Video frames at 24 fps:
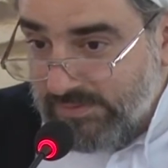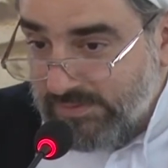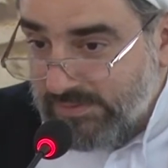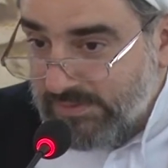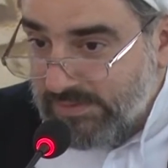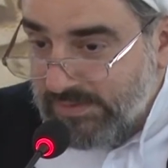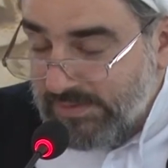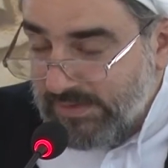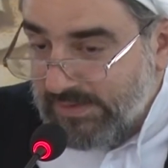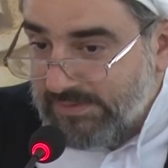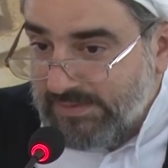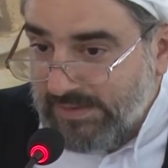
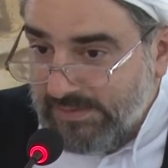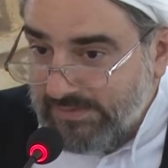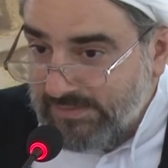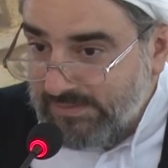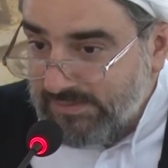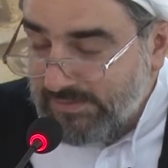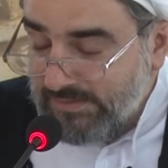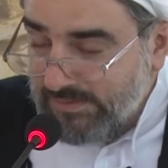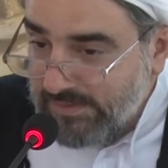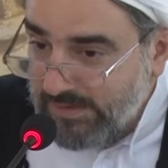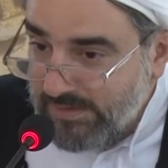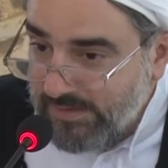that
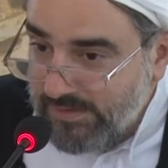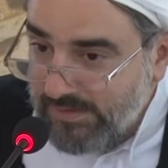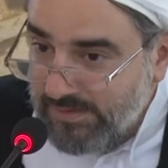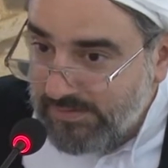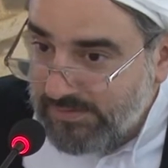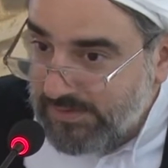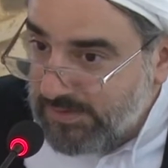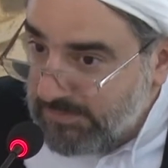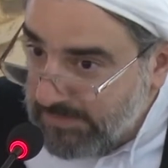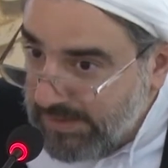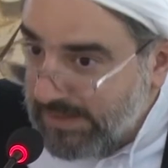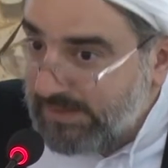
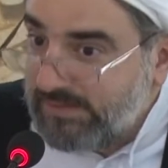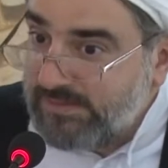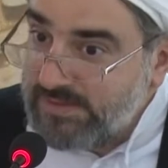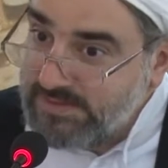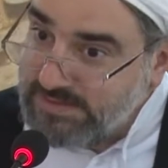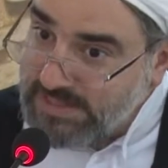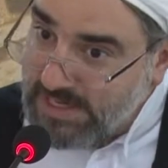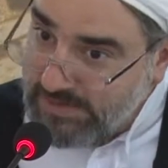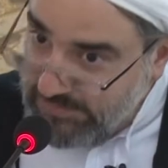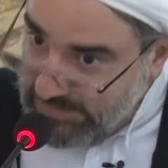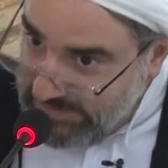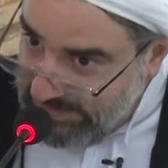the man
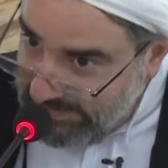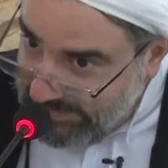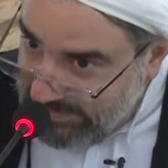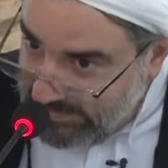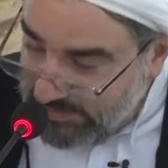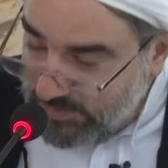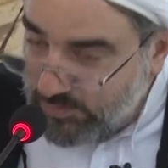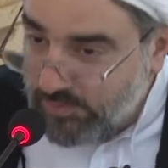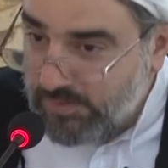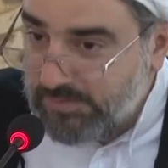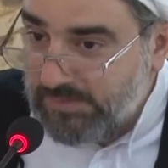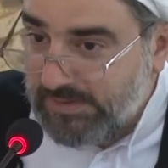does everything that
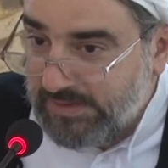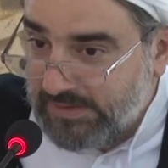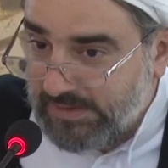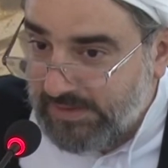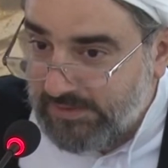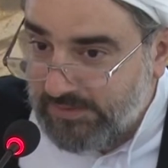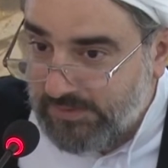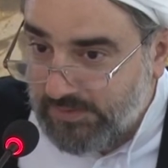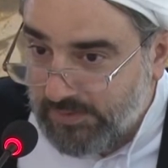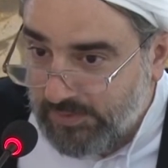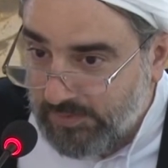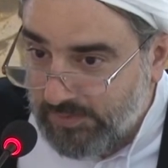the woman
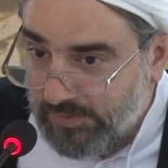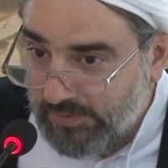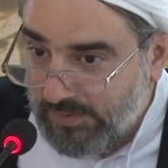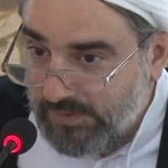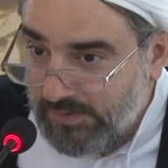can do.